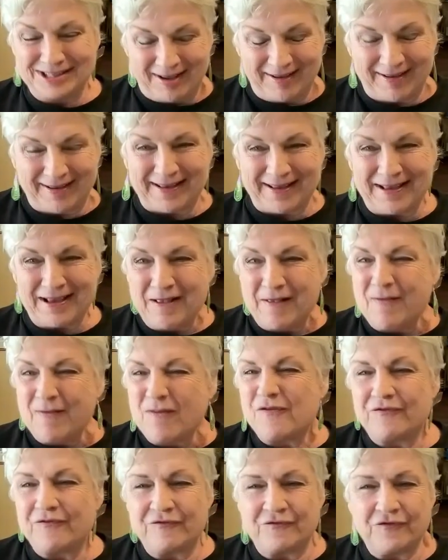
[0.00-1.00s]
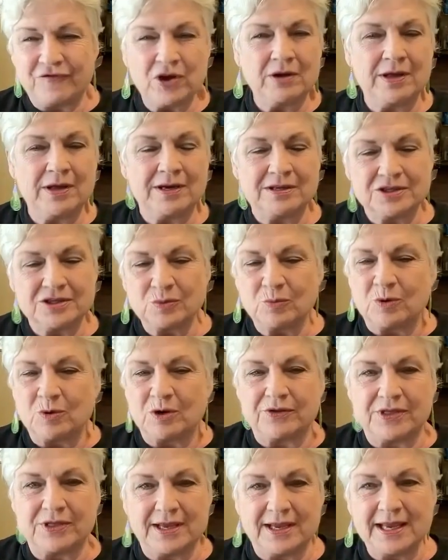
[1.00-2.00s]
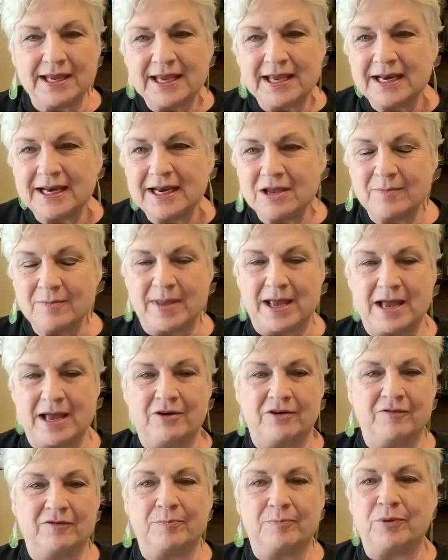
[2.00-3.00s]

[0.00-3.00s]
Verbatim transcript: say, fun is worth any amount